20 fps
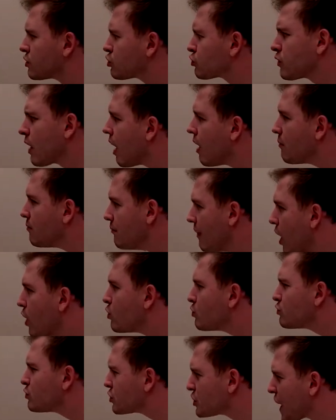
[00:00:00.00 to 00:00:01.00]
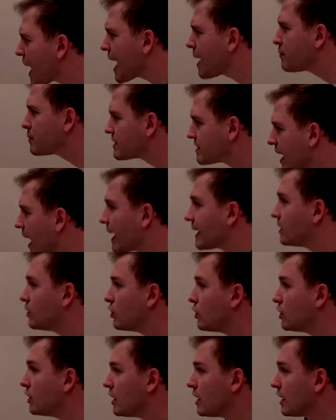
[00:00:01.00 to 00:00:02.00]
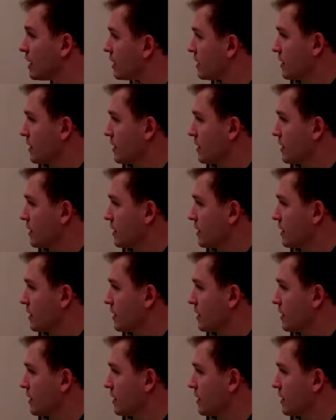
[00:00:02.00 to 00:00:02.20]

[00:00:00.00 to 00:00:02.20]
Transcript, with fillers: trombone champ title